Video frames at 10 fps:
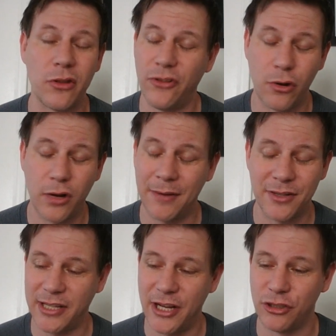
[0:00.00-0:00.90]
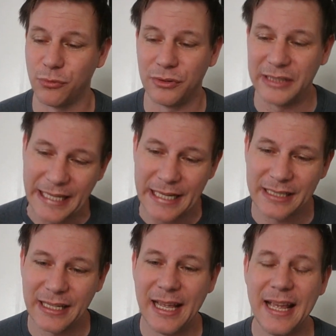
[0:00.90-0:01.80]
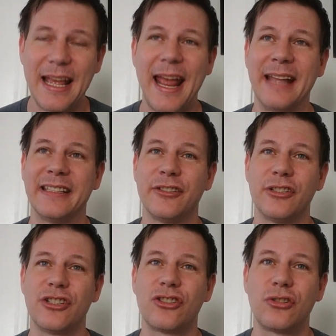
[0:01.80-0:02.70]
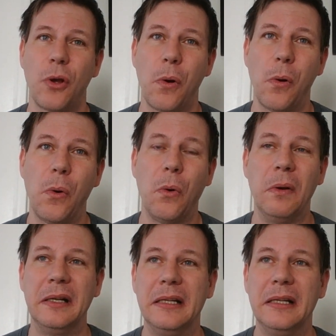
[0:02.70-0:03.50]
the phone conversations were leaked, and they're just so...